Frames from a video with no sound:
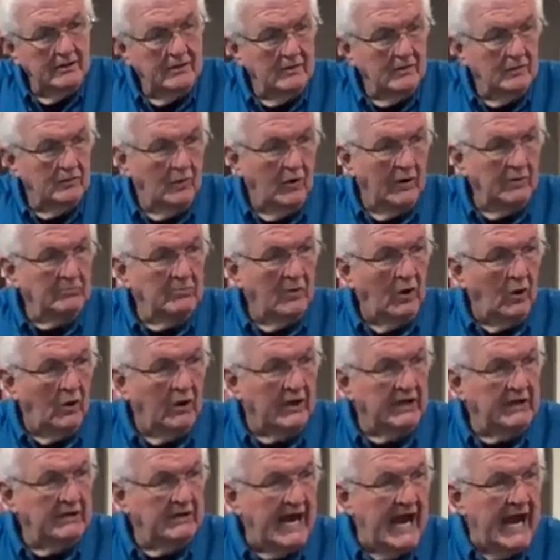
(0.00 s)
one
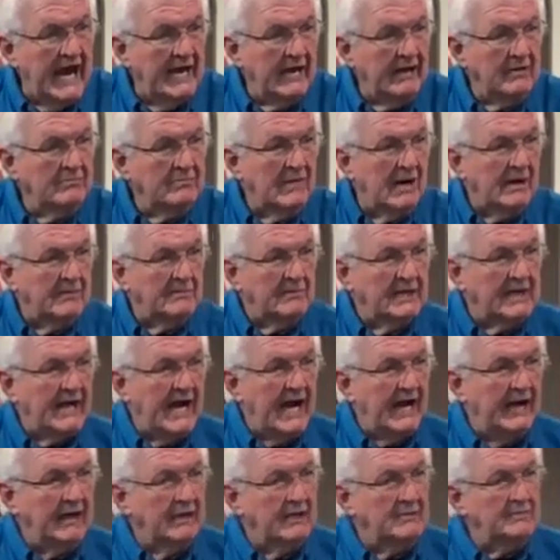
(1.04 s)
morning Daddy and Mama
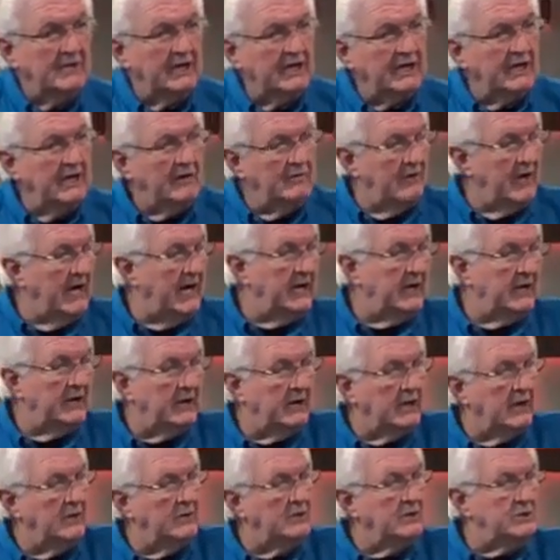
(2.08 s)
got up to get ready to
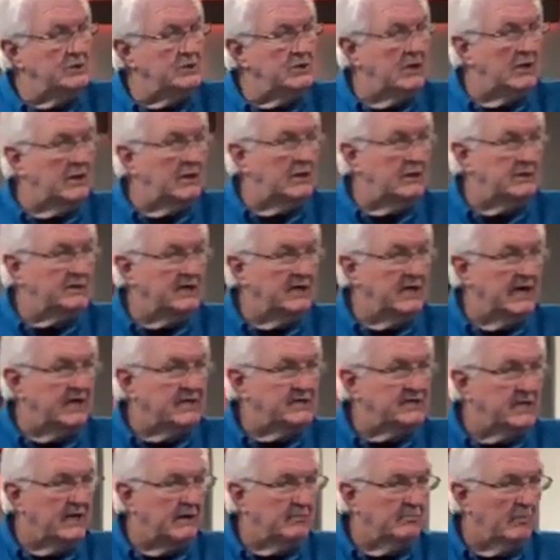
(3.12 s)
go to church, and they
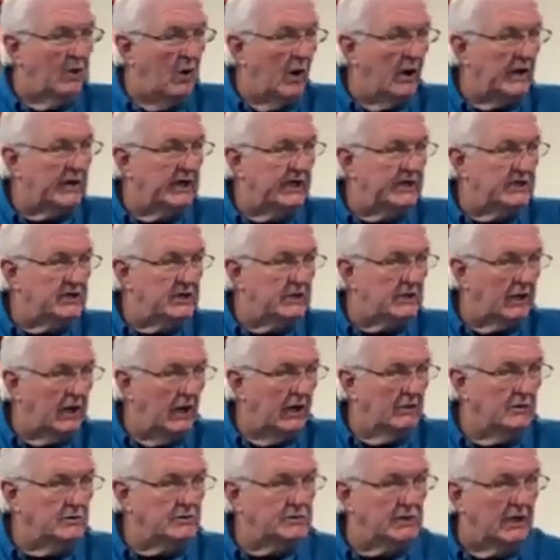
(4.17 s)
said, boy, get your
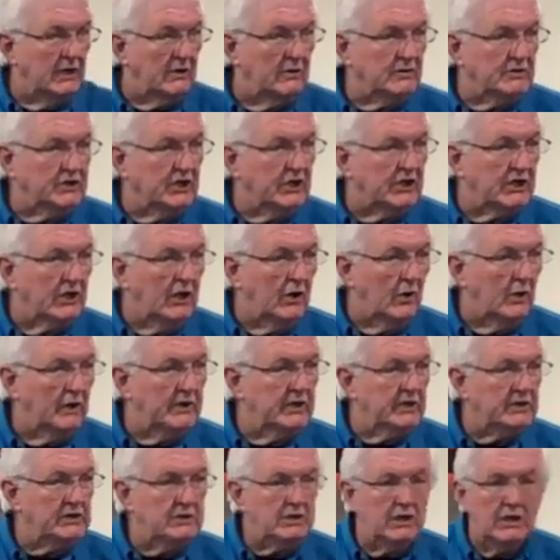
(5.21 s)
clothes on, you're going to
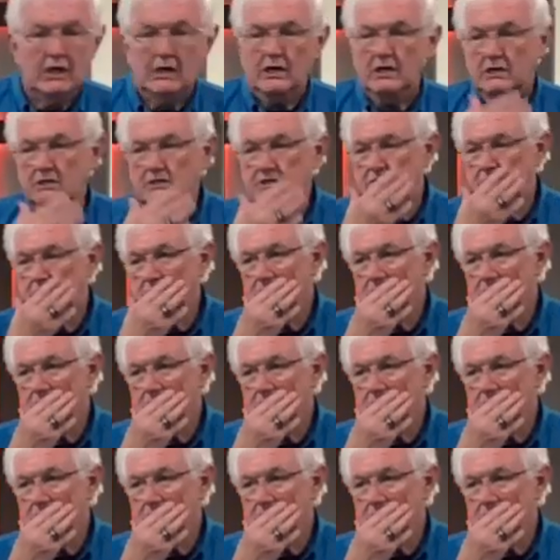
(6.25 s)
church.